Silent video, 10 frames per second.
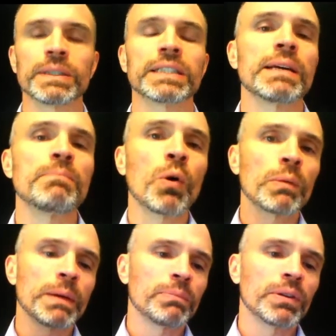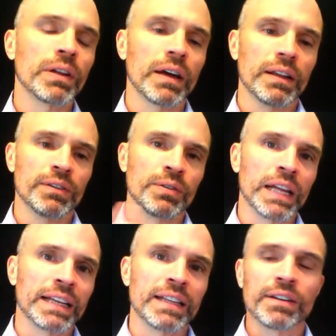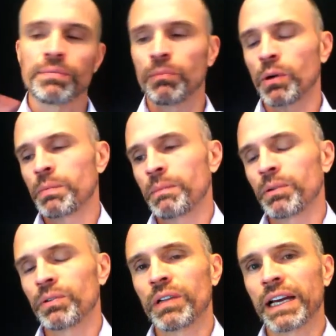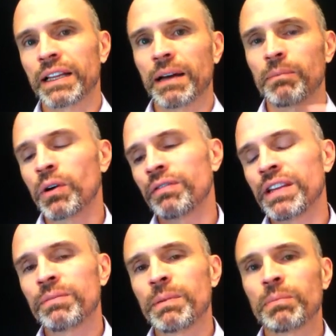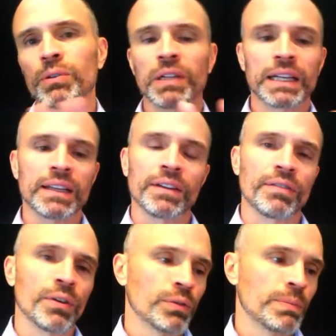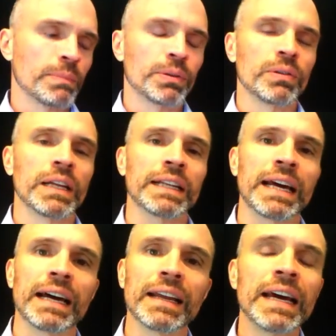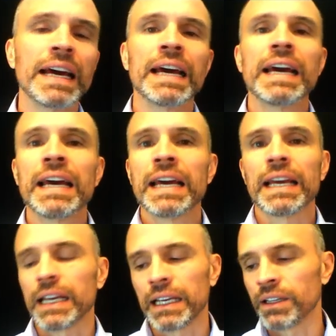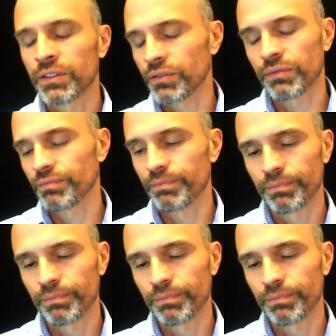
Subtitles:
We can say more people do like this, more people do like that, more of these people do like this, those people do like that. It's